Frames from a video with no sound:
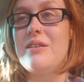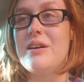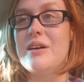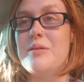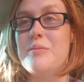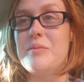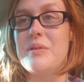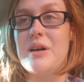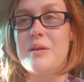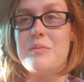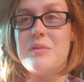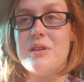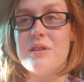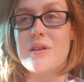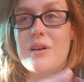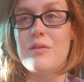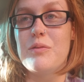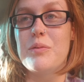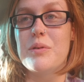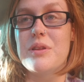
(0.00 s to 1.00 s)
I'm in
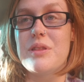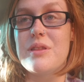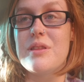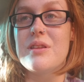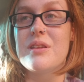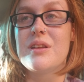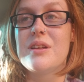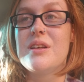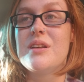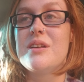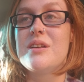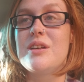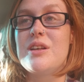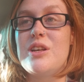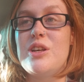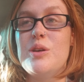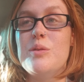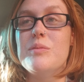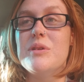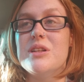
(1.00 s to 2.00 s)
love with
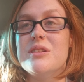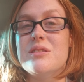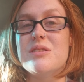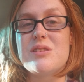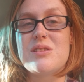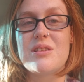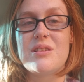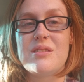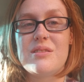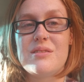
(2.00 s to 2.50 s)
humans.